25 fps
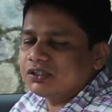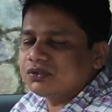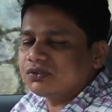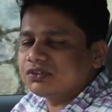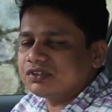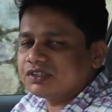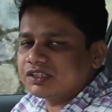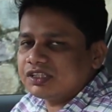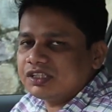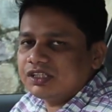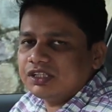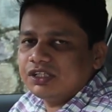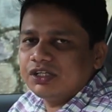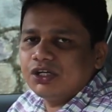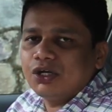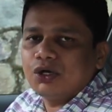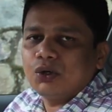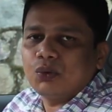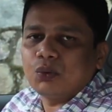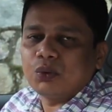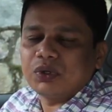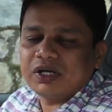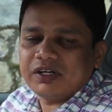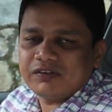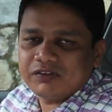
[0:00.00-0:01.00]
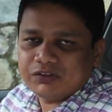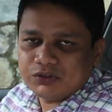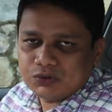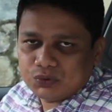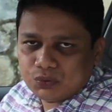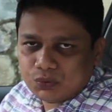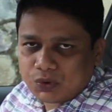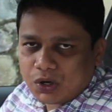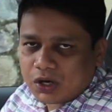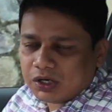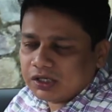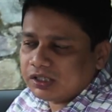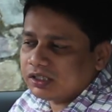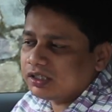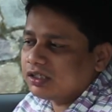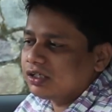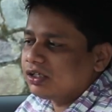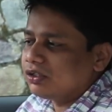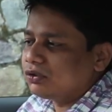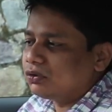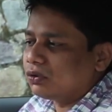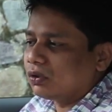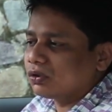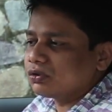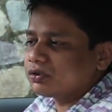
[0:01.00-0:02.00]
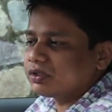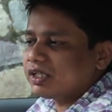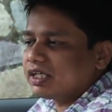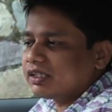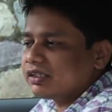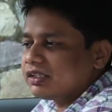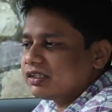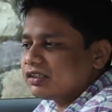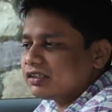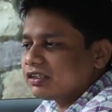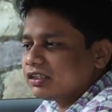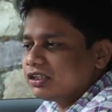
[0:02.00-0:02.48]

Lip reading: to see whatever you want. You also get this